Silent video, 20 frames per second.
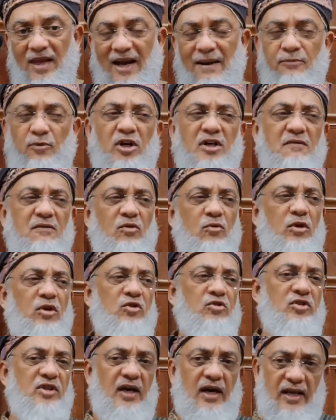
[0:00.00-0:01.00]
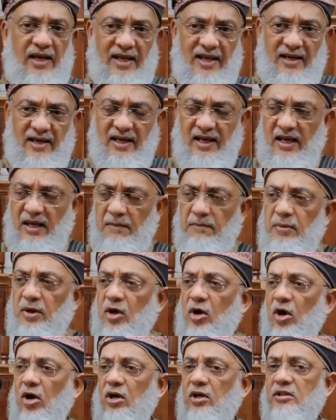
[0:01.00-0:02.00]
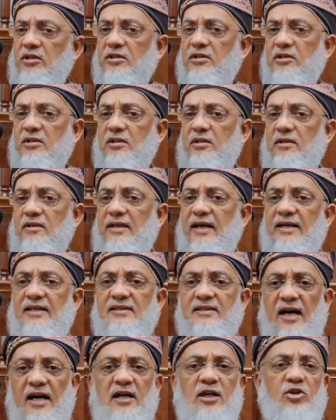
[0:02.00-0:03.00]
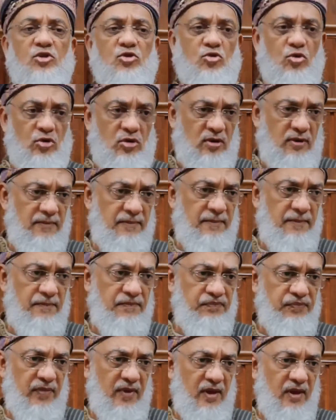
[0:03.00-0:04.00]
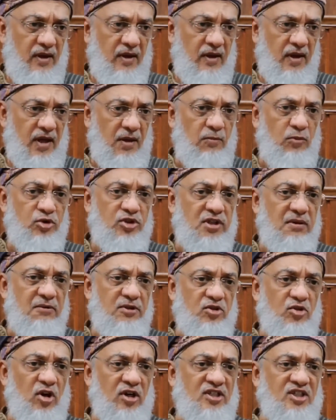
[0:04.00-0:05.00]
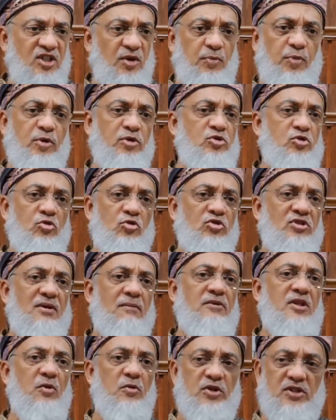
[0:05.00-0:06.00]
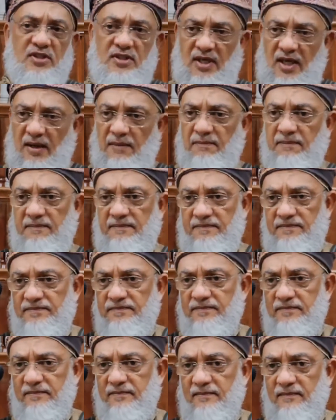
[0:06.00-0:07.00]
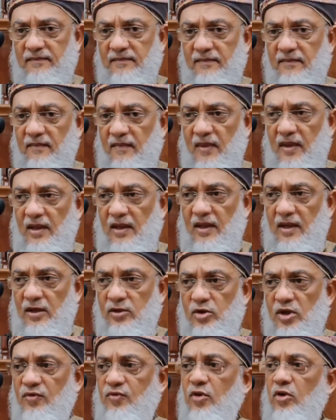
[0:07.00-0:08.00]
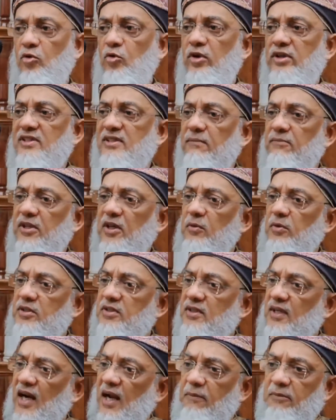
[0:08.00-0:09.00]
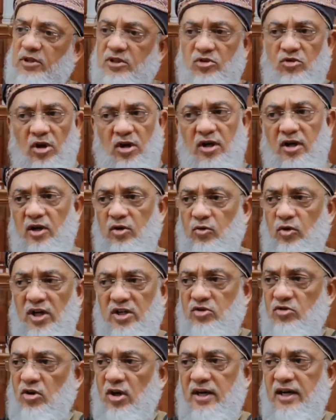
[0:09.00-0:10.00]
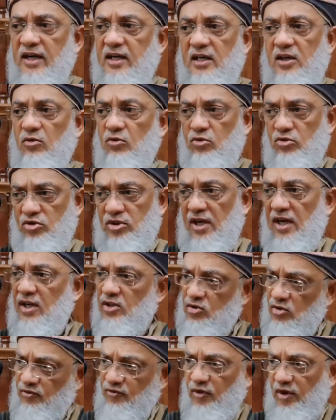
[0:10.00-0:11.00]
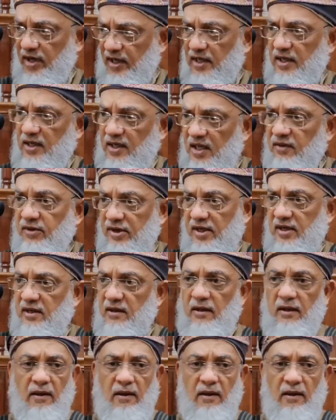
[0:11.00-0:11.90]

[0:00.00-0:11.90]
I'm not even going to say halal because that is understood. A Muslim is not supposed to do something which is haram. So if you are doing something which is haram, it is not getting you to Jannah, so forget it, leave it.